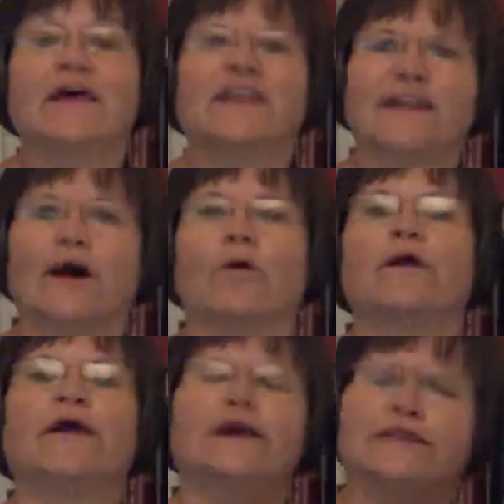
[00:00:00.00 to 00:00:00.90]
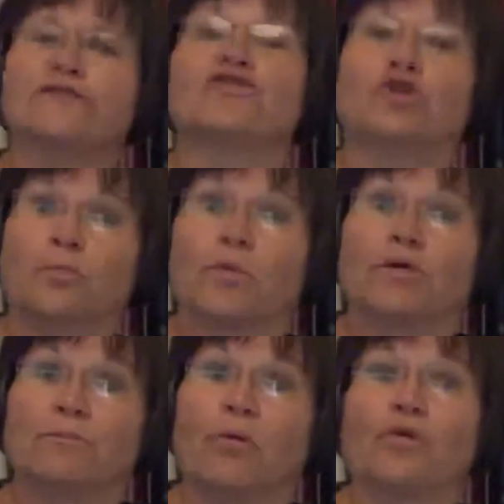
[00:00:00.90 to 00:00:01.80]
Now, it is super
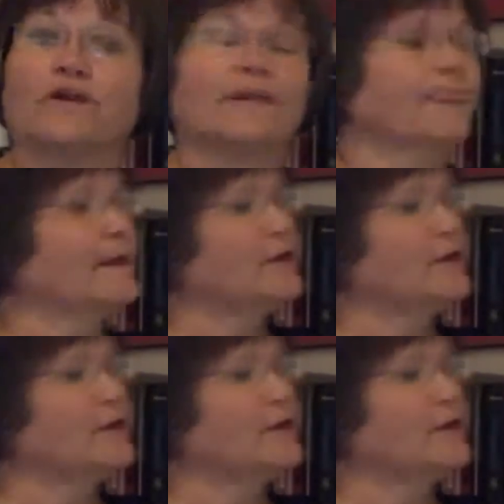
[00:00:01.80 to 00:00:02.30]
important that